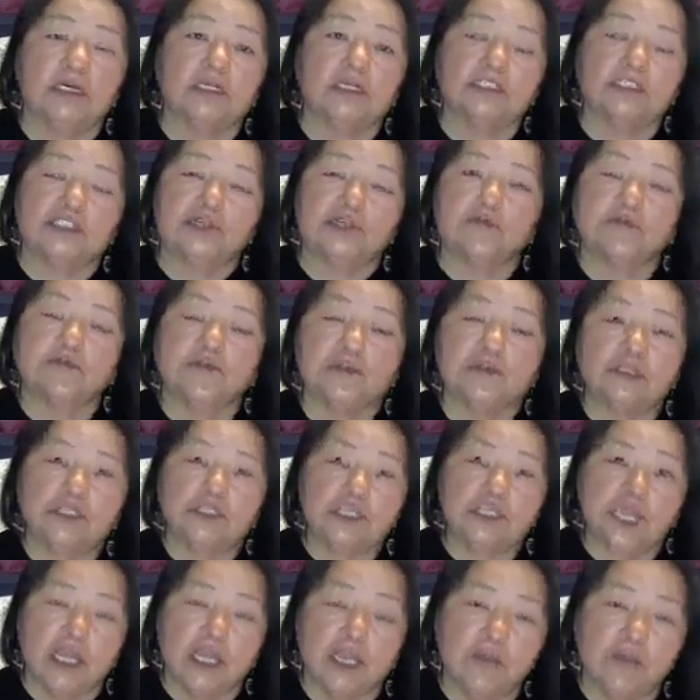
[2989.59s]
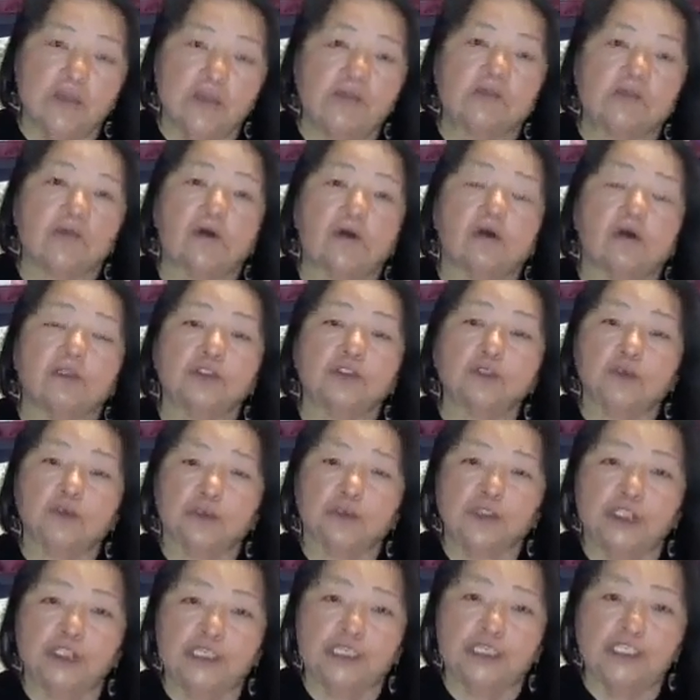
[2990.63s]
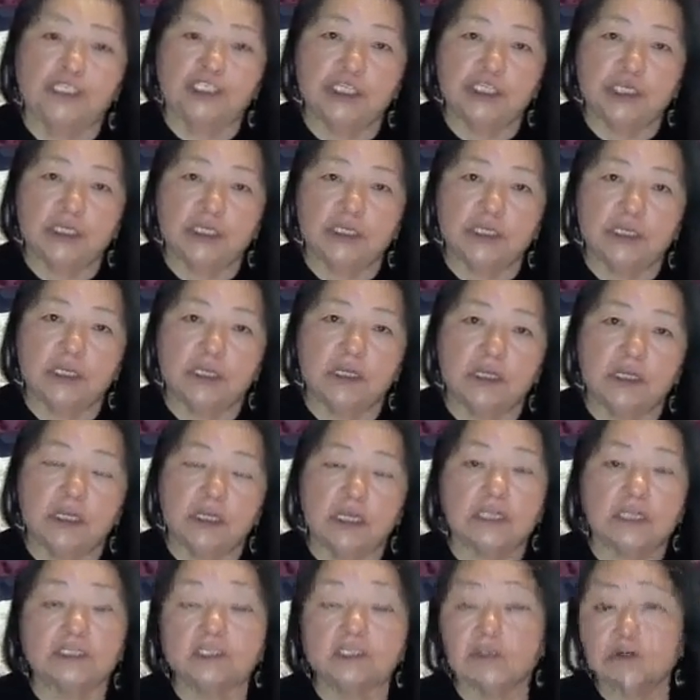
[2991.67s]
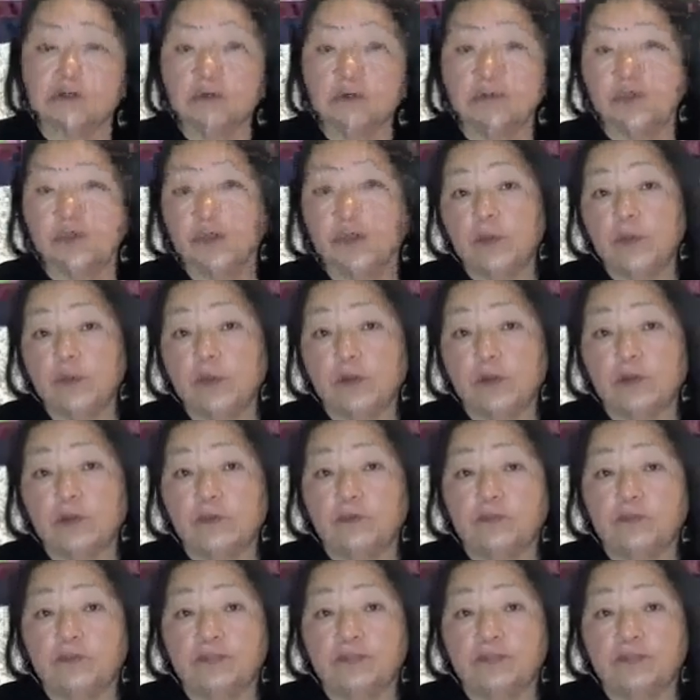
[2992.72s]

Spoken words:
a different type of cultural teaching. And so do people.